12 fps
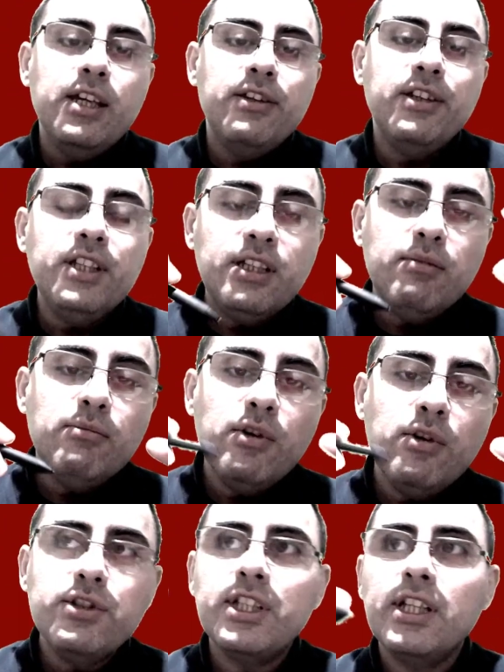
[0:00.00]
These
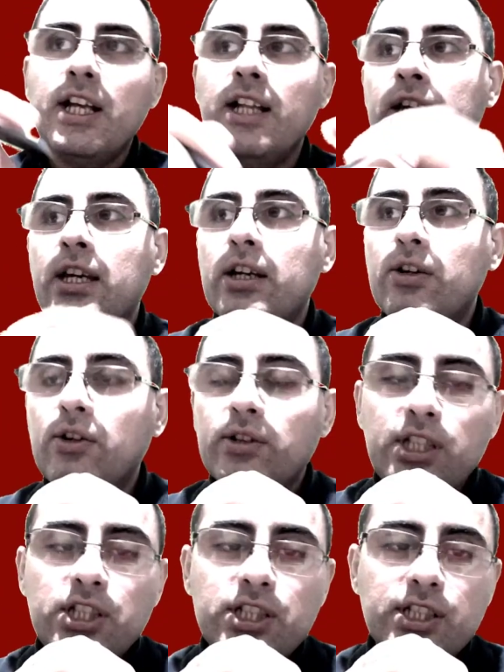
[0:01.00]
emotional
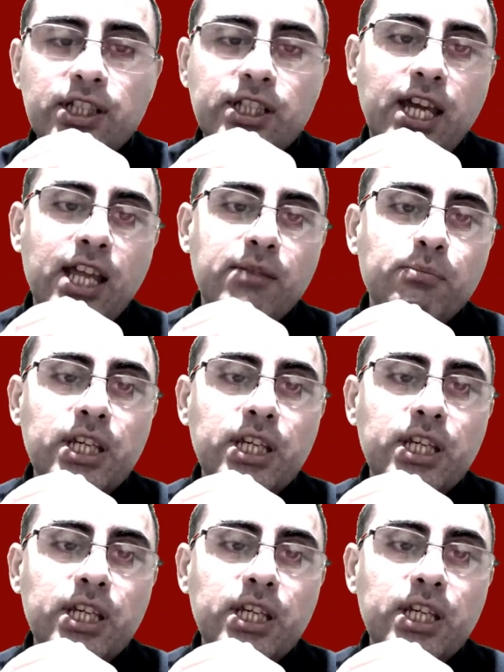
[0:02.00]
conditions can